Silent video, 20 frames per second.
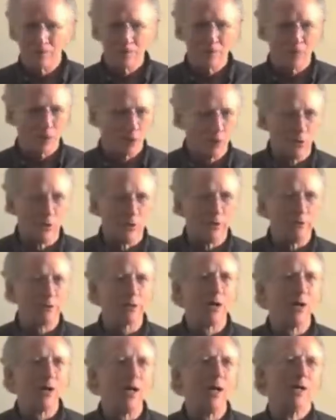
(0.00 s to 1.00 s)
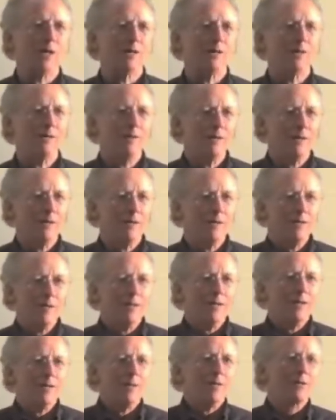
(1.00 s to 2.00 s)
the glory of God.
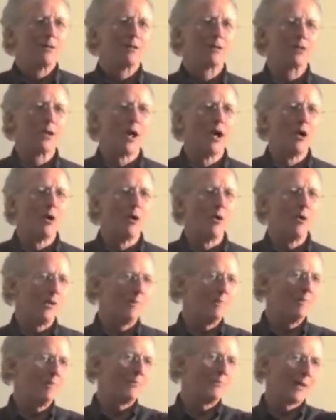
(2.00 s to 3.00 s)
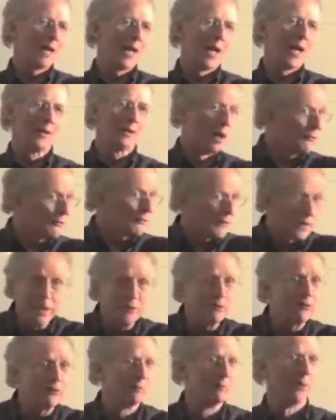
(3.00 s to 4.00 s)
So I don't think
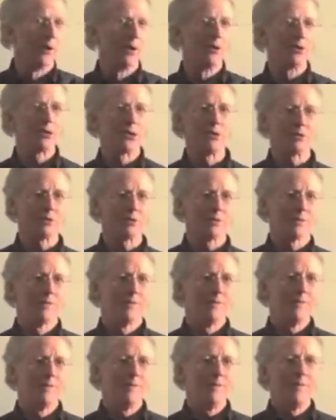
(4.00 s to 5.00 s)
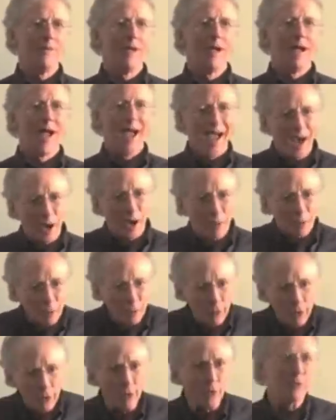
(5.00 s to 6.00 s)
he's emergent. At
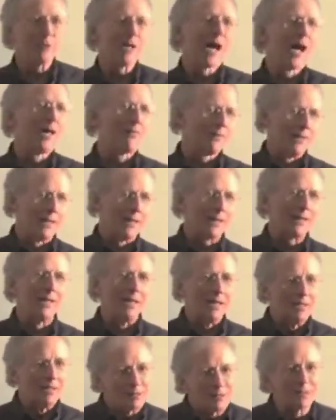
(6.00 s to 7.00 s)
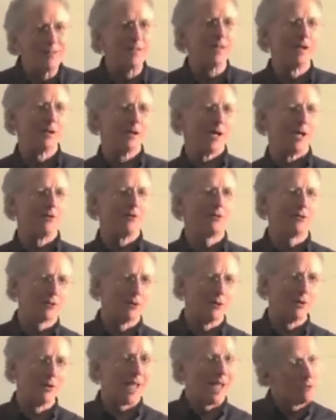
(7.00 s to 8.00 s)
root, I think he is
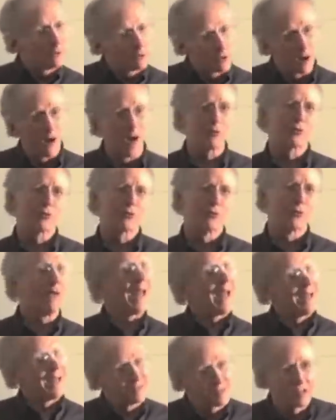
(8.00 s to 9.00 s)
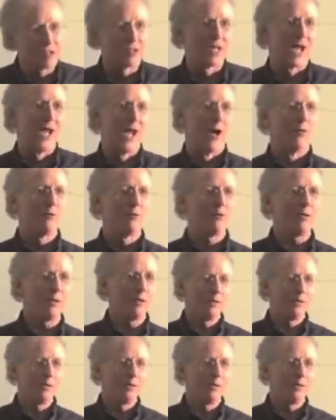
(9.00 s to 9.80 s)
theological and doctrinal and sound.